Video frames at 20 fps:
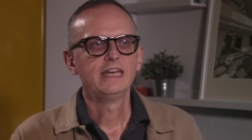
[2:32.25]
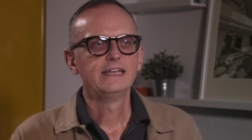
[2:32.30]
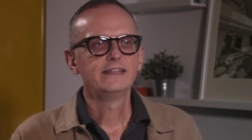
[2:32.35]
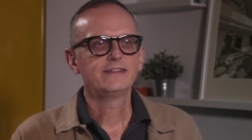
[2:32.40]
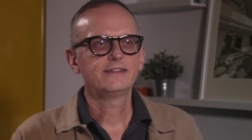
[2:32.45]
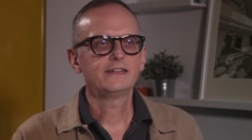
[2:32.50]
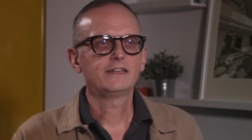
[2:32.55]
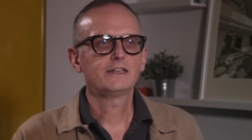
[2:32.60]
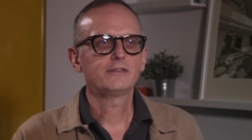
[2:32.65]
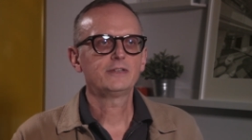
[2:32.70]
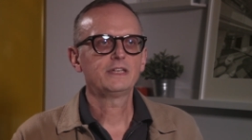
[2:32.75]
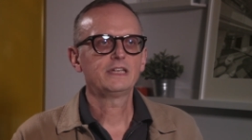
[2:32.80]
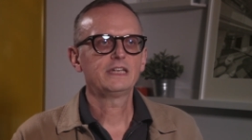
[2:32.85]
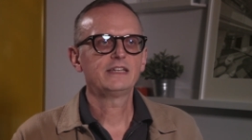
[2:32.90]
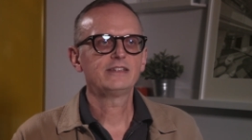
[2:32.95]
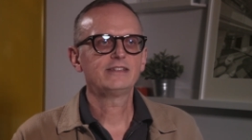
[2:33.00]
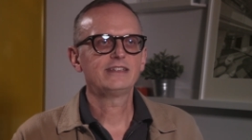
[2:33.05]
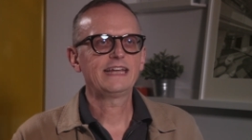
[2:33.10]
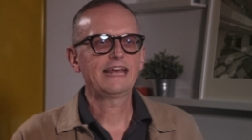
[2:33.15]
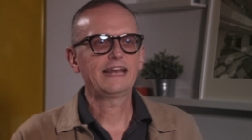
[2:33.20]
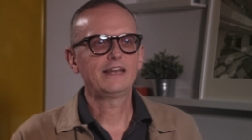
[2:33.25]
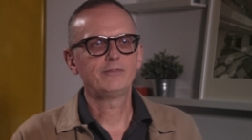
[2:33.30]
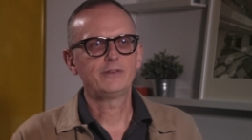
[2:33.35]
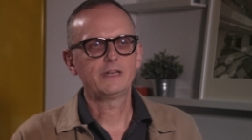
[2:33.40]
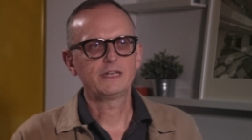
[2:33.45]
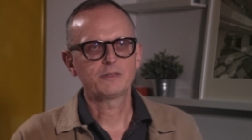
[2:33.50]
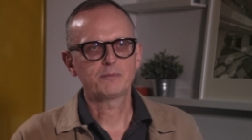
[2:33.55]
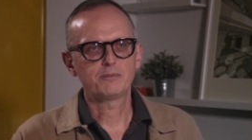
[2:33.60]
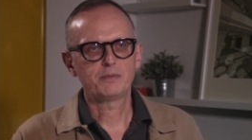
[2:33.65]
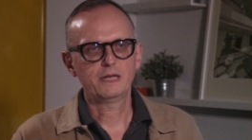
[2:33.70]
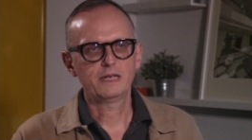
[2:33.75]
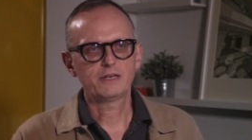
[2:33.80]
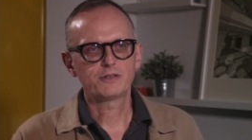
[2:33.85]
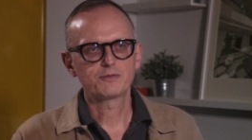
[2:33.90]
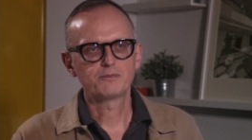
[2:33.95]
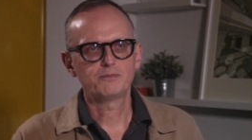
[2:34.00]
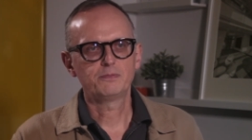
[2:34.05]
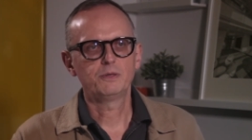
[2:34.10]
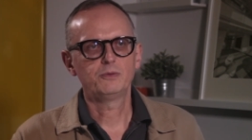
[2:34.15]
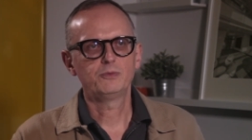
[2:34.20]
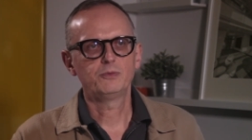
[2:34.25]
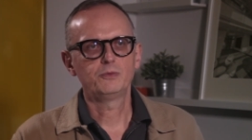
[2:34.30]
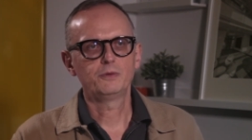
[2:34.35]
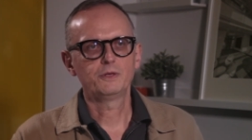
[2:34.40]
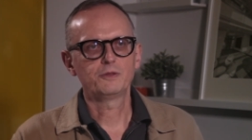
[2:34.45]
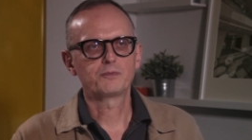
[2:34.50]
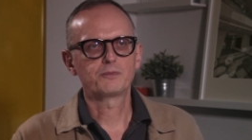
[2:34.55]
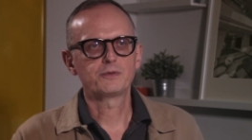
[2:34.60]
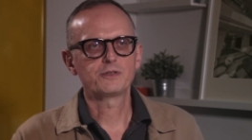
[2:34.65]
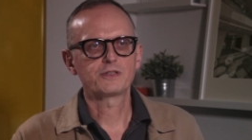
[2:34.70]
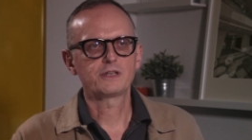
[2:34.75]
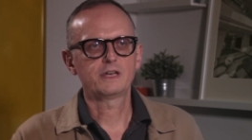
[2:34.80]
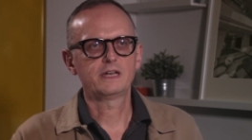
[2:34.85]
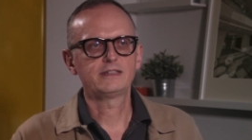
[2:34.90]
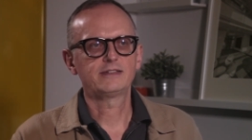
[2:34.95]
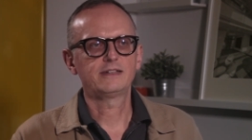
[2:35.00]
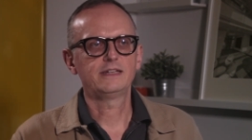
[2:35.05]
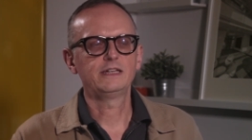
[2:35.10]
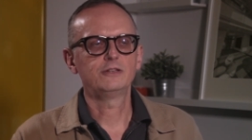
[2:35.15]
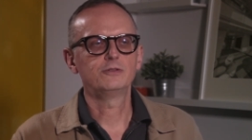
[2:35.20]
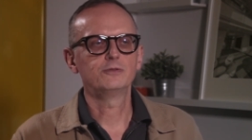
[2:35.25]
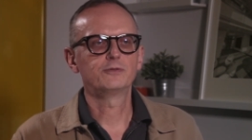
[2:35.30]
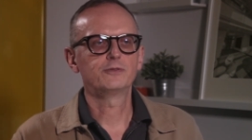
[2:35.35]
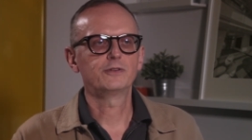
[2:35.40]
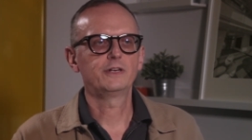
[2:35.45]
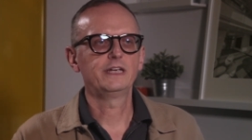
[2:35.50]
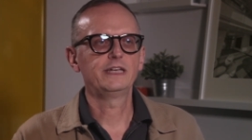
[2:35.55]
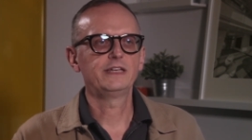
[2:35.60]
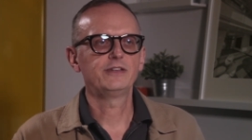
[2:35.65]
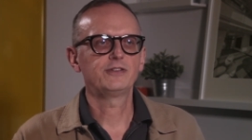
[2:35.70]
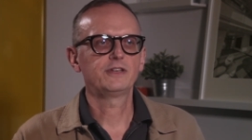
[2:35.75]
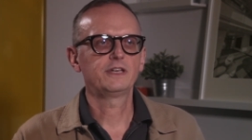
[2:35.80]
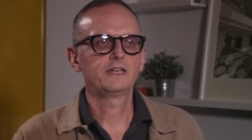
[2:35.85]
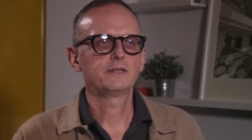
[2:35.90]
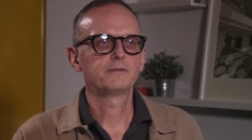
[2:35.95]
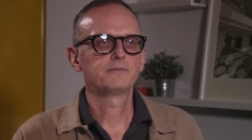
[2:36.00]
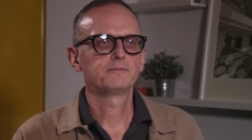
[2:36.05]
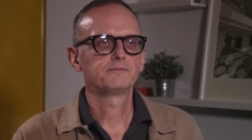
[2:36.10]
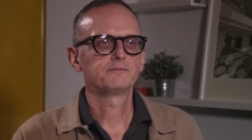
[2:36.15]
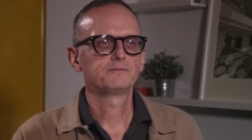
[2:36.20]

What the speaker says: Think of it as an elevator pitch, but with precise legal phrasing.